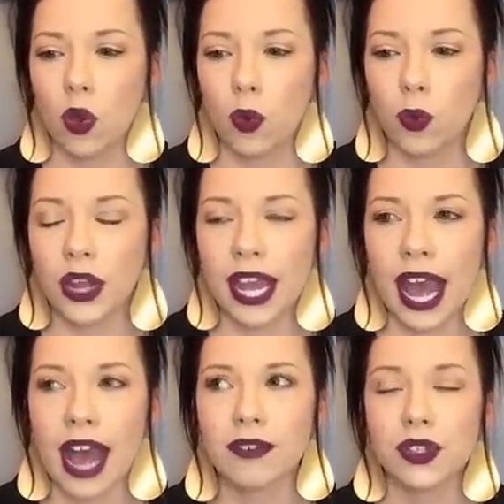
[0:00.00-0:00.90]
We
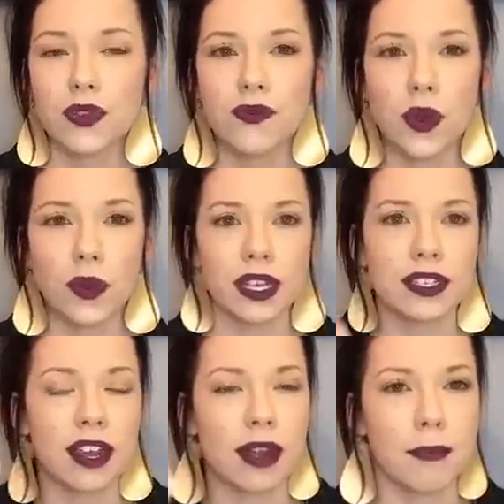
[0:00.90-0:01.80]
have to focus
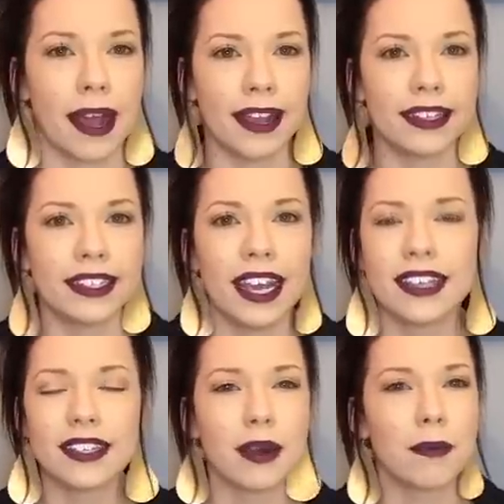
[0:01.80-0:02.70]
on our mind.
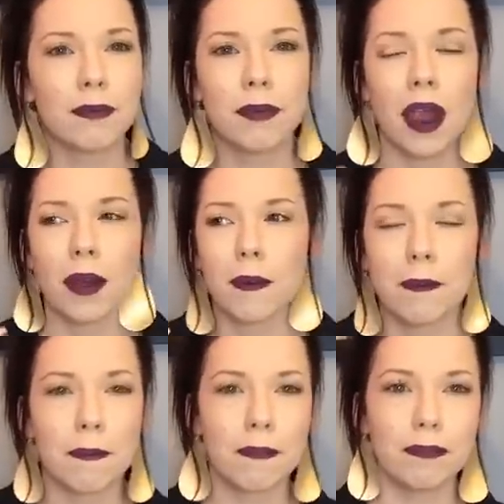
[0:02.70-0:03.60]
Yes, our our
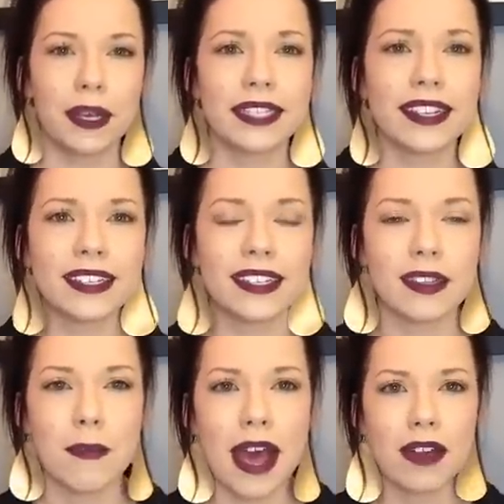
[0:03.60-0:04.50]
business is
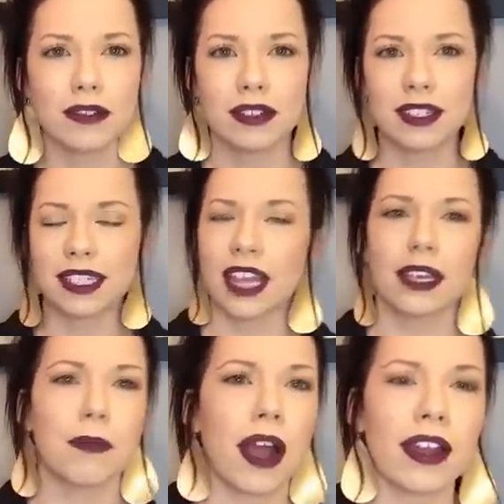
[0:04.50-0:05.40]
about
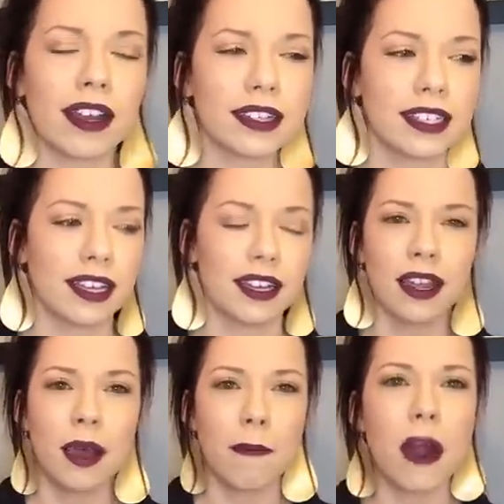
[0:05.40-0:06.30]
selling products and
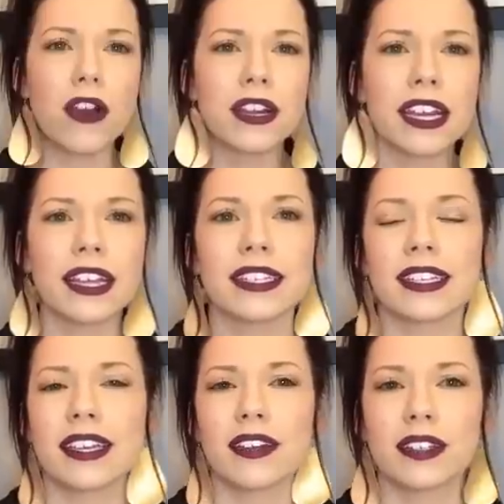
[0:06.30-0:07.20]
parties
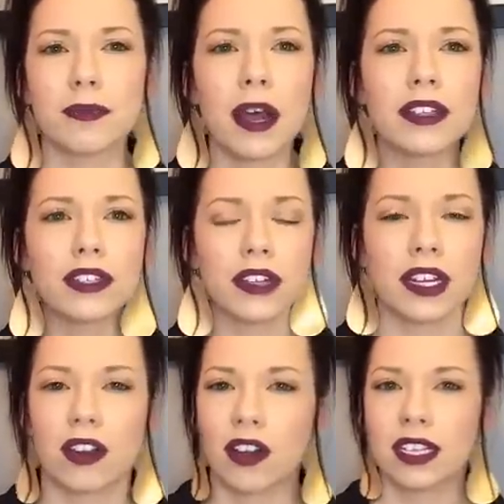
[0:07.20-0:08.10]
and
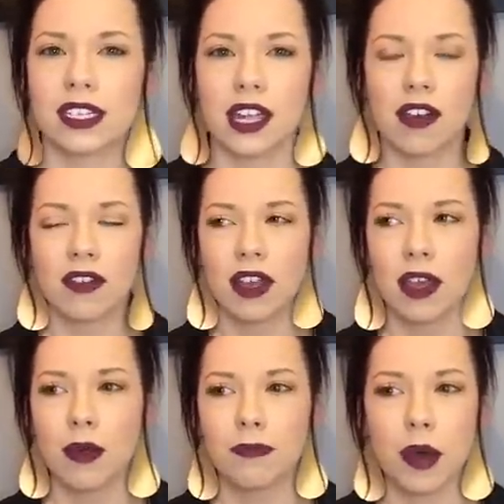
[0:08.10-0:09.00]
sponsoring and all this stuff
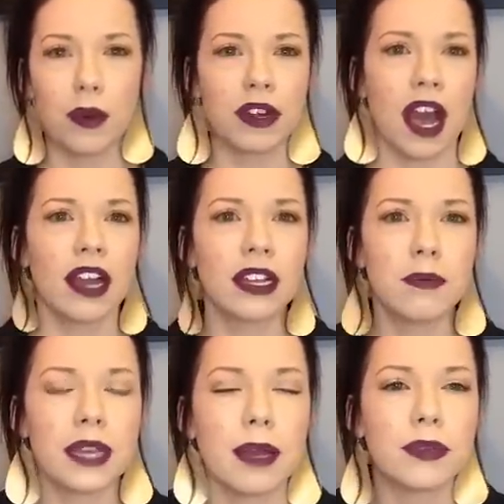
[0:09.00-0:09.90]
but we're not going to
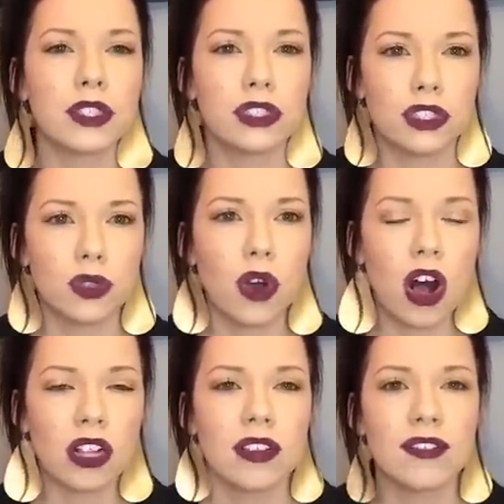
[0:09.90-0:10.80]
be able to do
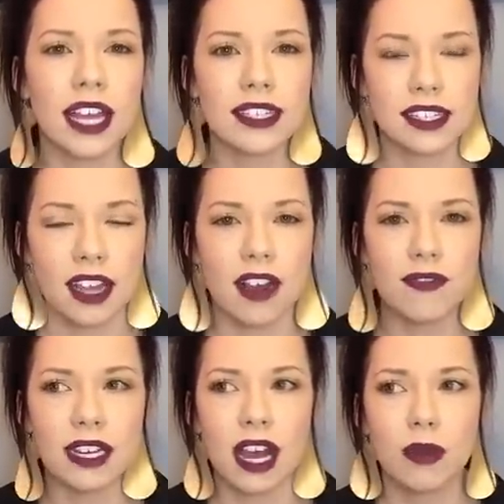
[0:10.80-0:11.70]
all of that stuff
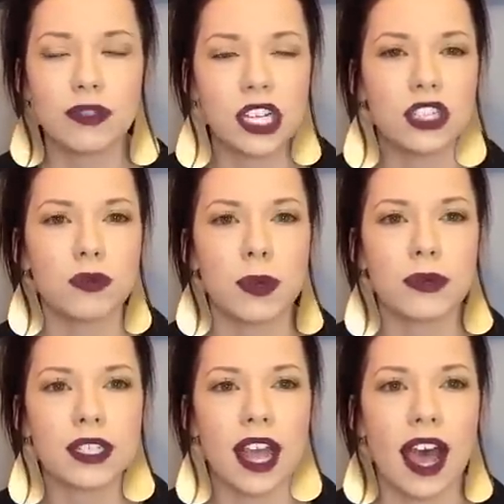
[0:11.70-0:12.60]
and help change
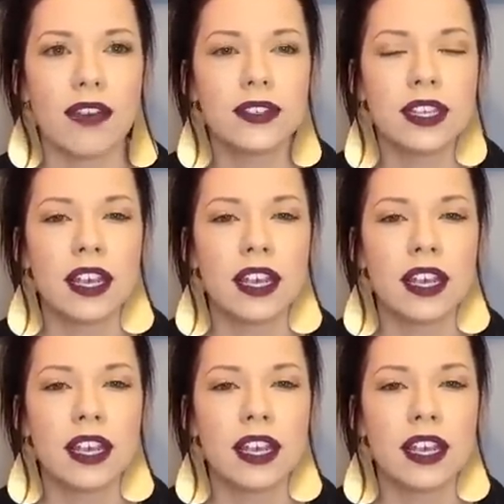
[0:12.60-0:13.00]
people's lives